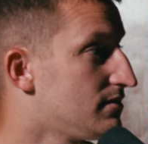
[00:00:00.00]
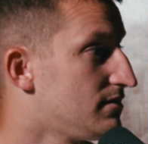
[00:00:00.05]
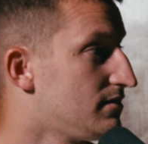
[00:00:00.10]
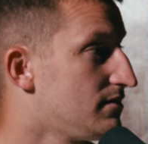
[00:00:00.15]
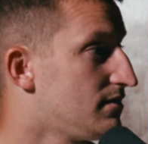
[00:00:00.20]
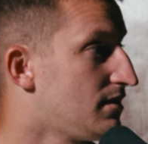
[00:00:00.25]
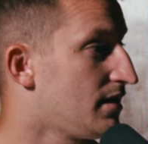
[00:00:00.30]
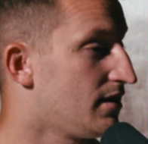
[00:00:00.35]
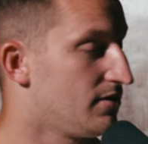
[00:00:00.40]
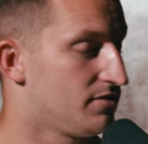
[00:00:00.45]

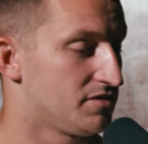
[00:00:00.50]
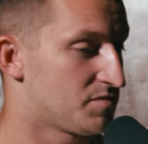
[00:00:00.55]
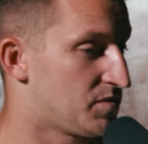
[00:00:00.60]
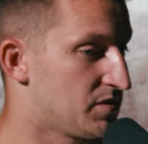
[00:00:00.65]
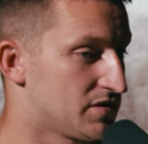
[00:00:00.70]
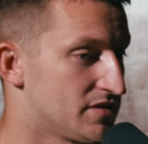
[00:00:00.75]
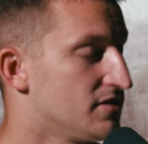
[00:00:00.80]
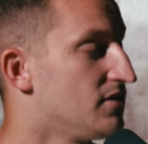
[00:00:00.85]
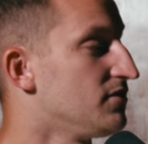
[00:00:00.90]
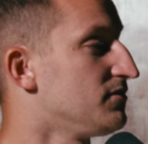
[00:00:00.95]
I always put
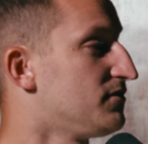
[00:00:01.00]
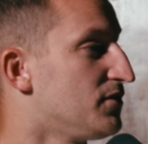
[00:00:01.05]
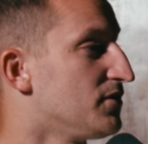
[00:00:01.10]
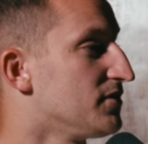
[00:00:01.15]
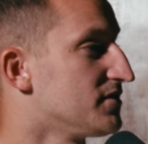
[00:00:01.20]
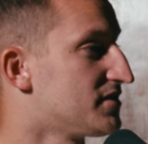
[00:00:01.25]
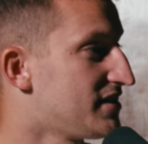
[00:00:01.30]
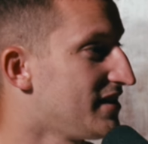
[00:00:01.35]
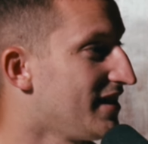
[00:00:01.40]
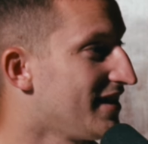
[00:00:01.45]
salt
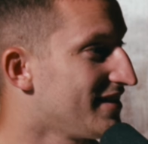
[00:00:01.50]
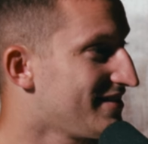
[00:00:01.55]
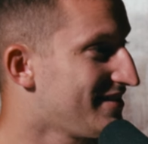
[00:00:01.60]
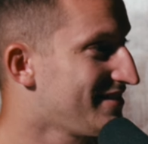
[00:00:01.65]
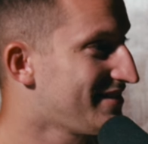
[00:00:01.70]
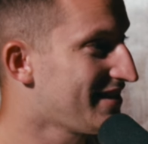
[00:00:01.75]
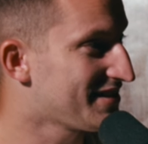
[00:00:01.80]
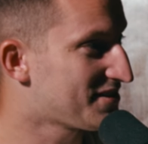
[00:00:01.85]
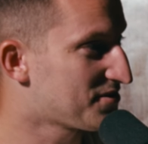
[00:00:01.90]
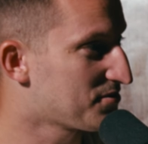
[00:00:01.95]
first. Yeah,
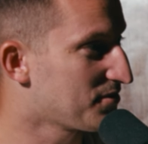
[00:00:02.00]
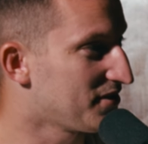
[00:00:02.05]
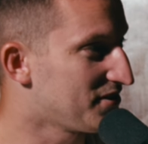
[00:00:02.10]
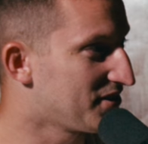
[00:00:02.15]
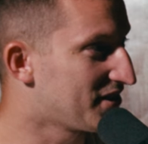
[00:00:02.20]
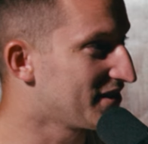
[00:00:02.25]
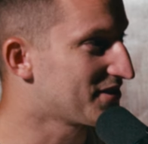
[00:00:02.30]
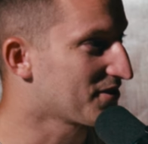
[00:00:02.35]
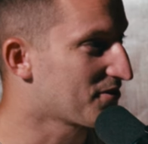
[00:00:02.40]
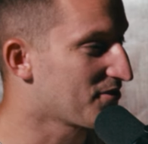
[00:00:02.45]
that's where you
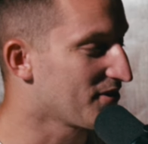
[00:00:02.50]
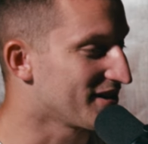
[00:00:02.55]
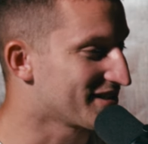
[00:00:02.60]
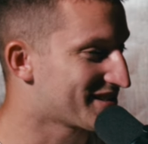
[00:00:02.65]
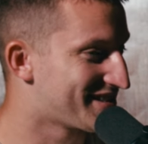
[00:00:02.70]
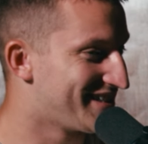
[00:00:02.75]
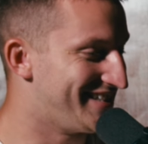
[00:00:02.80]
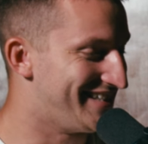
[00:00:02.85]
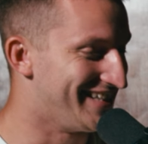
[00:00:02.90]
get the crust.